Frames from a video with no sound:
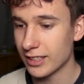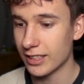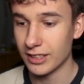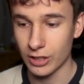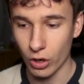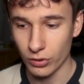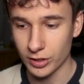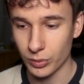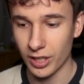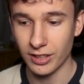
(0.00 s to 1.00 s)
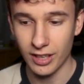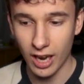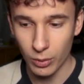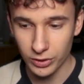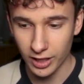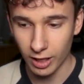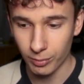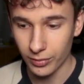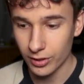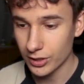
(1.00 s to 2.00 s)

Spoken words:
it costs to get the outcome.